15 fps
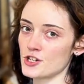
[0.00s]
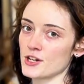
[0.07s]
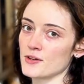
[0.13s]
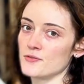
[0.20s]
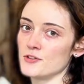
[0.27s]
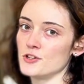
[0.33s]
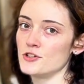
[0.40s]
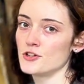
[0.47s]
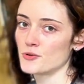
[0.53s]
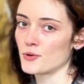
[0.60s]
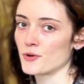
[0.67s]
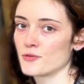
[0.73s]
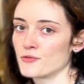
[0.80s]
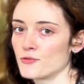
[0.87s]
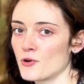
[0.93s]
if you do
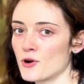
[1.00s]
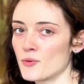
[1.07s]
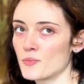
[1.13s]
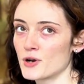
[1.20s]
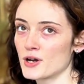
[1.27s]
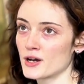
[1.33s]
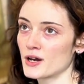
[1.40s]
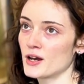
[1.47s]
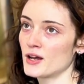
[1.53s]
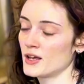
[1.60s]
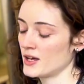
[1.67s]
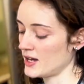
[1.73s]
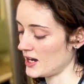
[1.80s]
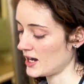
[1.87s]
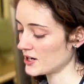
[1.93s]
reformer,
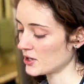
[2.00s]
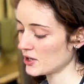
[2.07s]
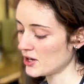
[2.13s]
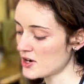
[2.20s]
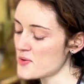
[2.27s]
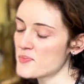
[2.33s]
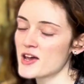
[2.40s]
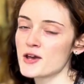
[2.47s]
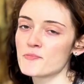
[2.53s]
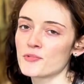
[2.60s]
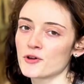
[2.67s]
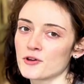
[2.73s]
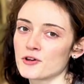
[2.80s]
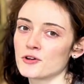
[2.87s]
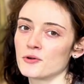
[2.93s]
and a lot of people
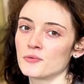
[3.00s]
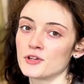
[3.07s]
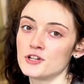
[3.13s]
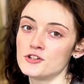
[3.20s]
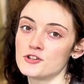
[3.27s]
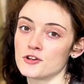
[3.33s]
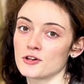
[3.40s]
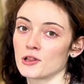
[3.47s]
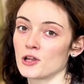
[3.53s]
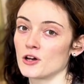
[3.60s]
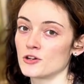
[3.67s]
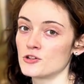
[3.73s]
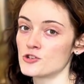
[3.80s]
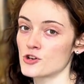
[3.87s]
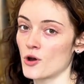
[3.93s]
can only do a
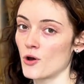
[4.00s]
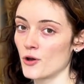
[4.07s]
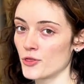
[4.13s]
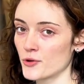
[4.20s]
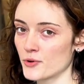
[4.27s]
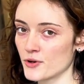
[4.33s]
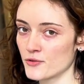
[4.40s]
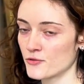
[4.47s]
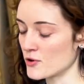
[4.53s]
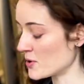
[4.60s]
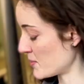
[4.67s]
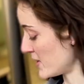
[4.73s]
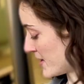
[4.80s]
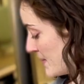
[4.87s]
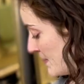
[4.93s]
lunge on the
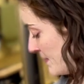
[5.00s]
reformer.